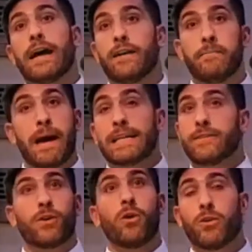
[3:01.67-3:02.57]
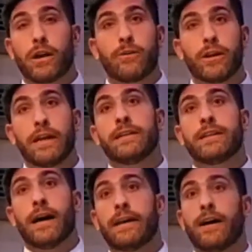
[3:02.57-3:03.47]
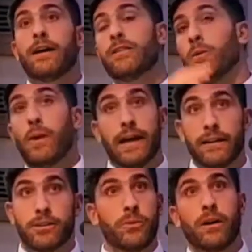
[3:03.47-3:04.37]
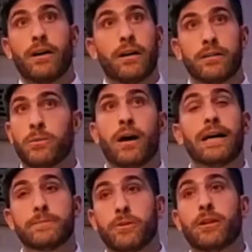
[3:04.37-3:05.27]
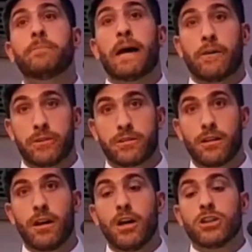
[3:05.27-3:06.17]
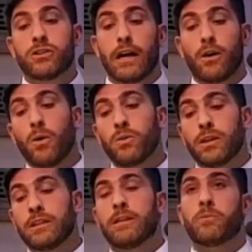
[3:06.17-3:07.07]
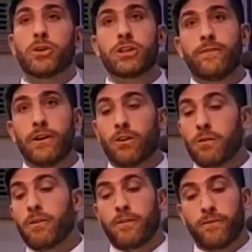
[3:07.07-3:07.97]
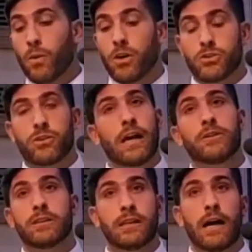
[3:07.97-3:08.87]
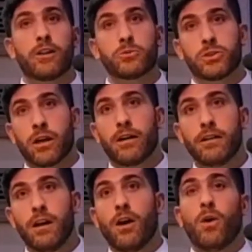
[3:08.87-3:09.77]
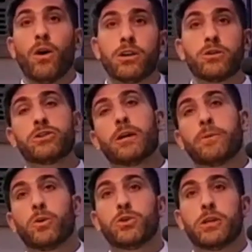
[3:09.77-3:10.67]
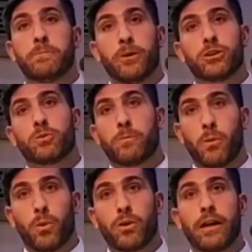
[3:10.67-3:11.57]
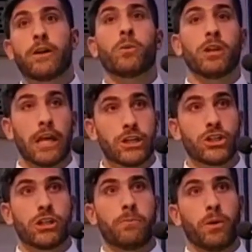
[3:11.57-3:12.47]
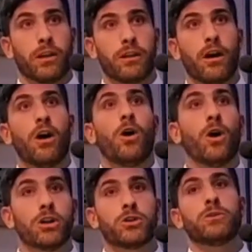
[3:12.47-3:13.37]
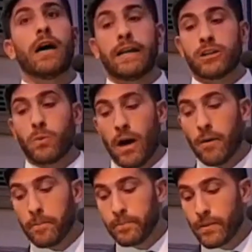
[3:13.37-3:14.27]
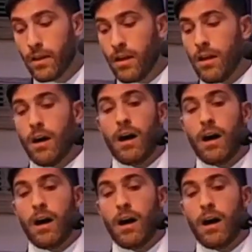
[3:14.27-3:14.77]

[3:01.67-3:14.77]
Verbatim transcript: and then had a massive coronary and died on the way to a, to a hospital in Paris. So not only did Marisha feel her $400,000 was gone, also someone who she built a rapport and a relationship with also died as well.